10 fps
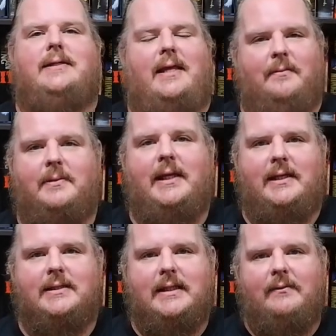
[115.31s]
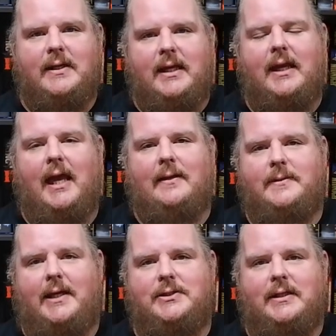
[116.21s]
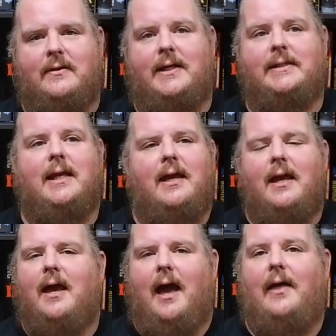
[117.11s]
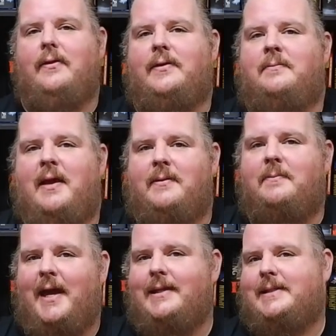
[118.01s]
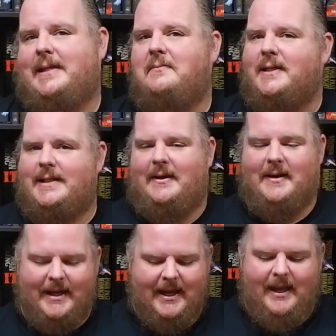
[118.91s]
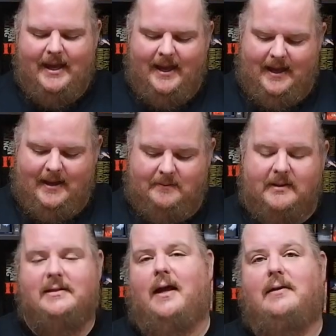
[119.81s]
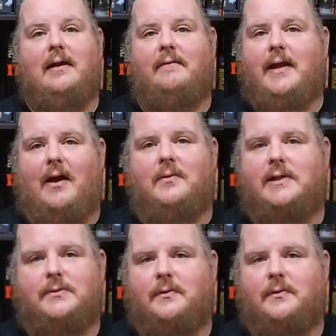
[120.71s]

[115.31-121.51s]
say the bleakest Stephen King adaptation there is, other than maybe Pet Sematary. Love that one.